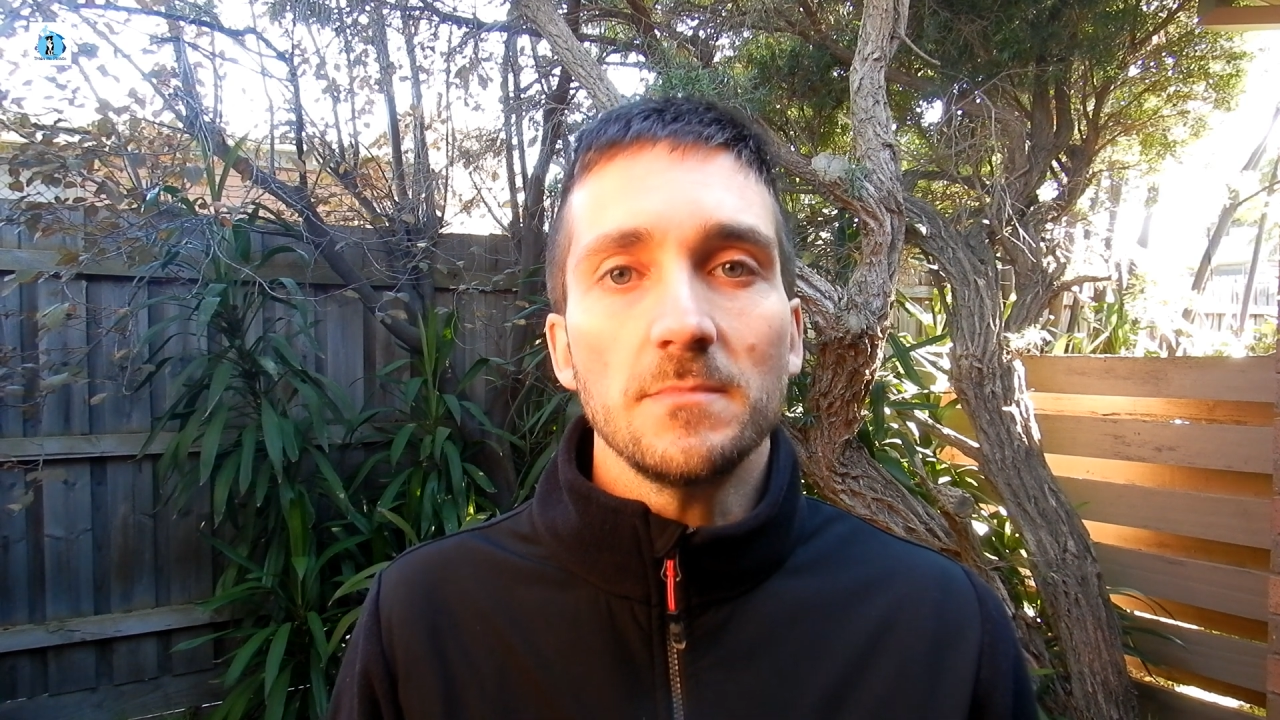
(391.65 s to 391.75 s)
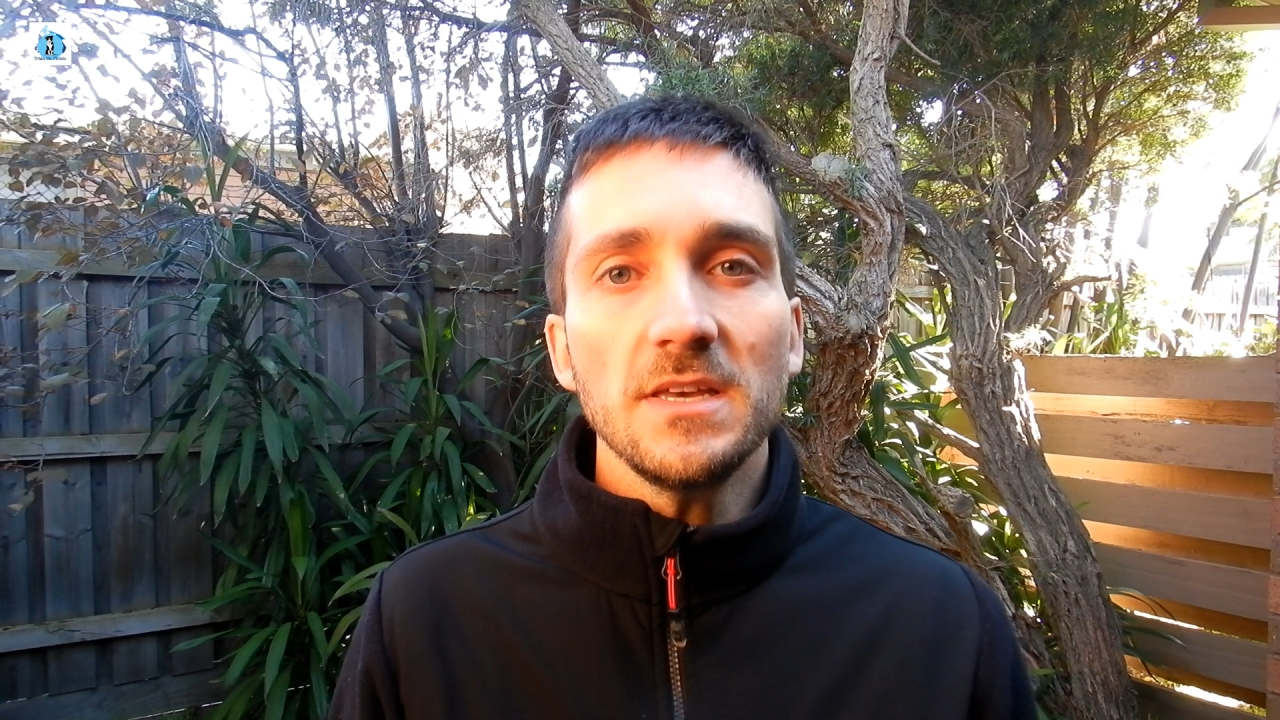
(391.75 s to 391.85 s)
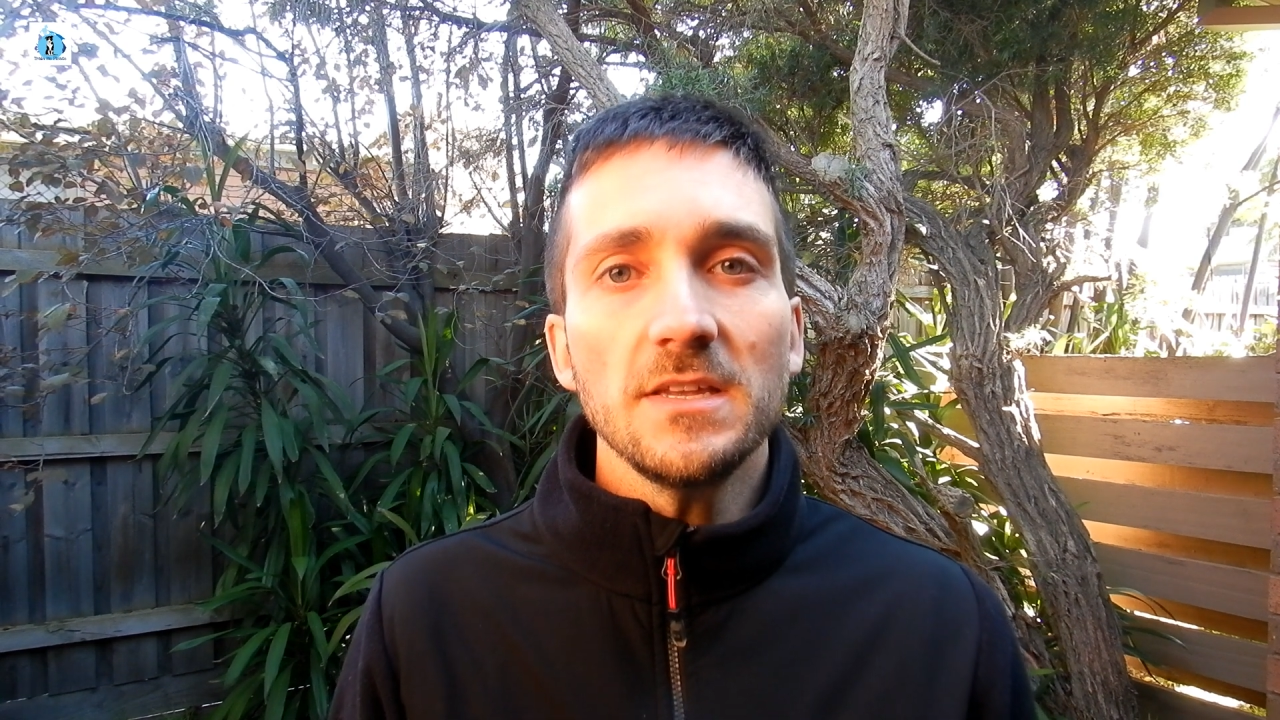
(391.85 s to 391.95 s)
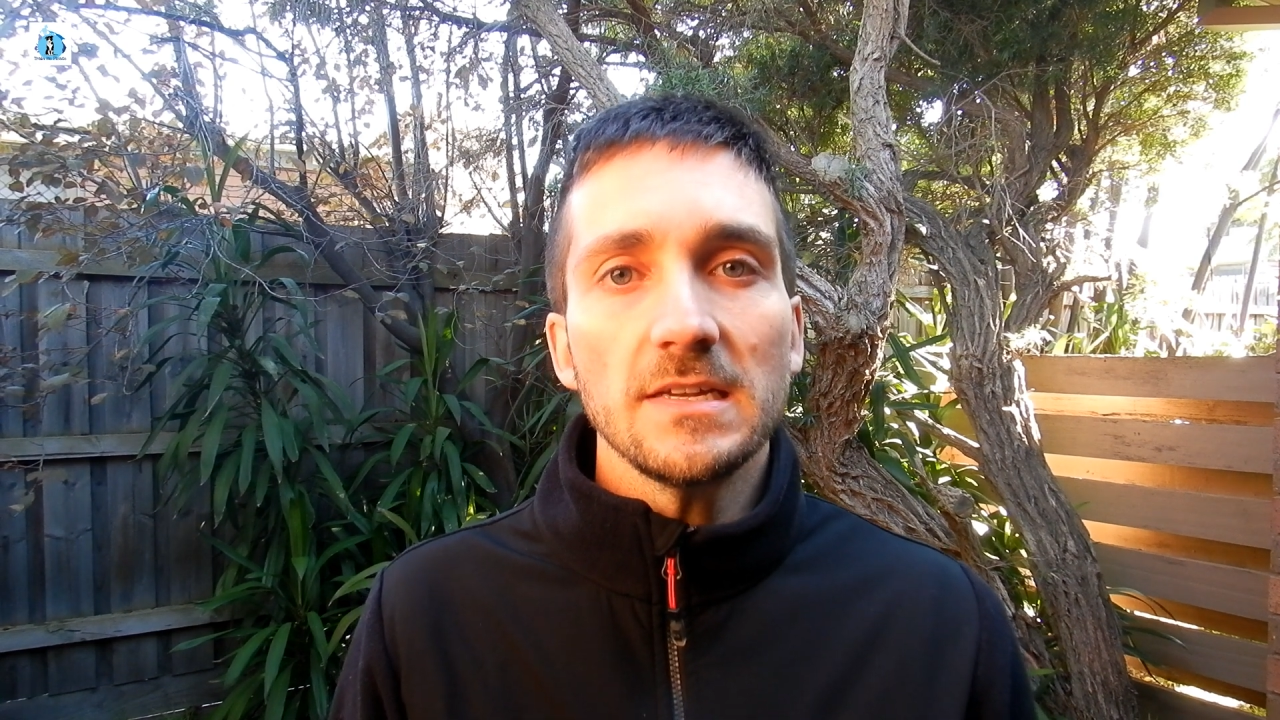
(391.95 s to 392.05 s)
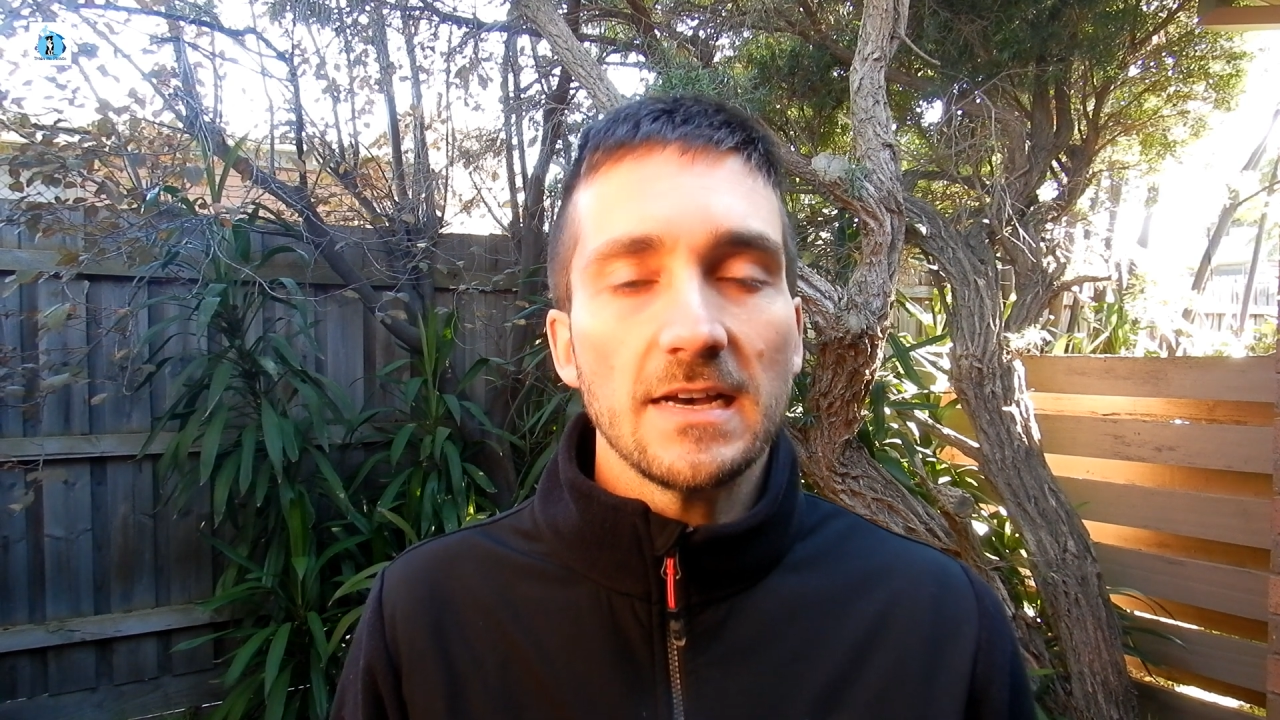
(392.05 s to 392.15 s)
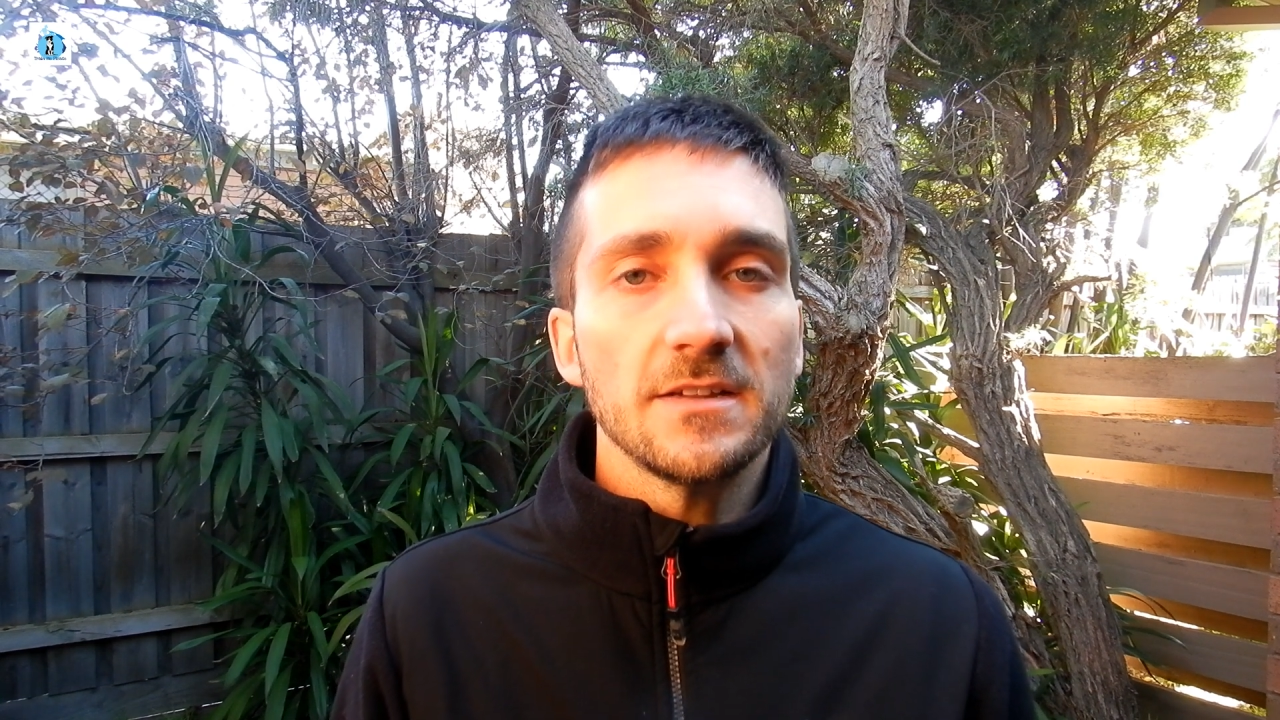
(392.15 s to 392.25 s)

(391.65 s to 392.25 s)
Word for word: immediate